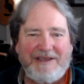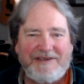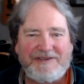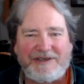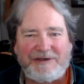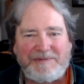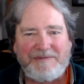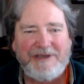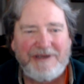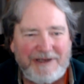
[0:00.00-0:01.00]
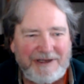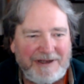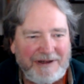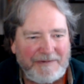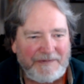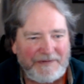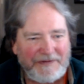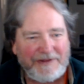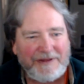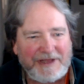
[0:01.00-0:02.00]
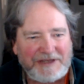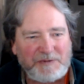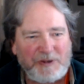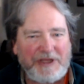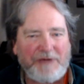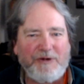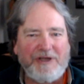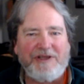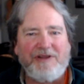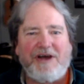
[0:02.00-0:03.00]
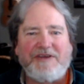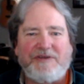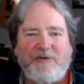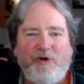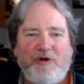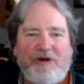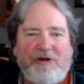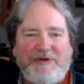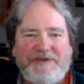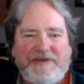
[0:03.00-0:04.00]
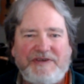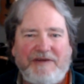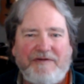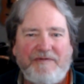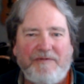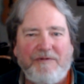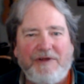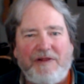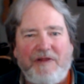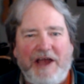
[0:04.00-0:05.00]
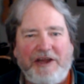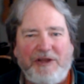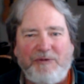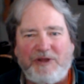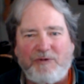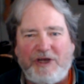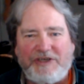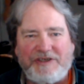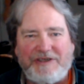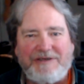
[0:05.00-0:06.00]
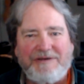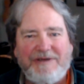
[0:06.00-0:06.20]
So that's when they really lost the war, was instead of aligning with Russia,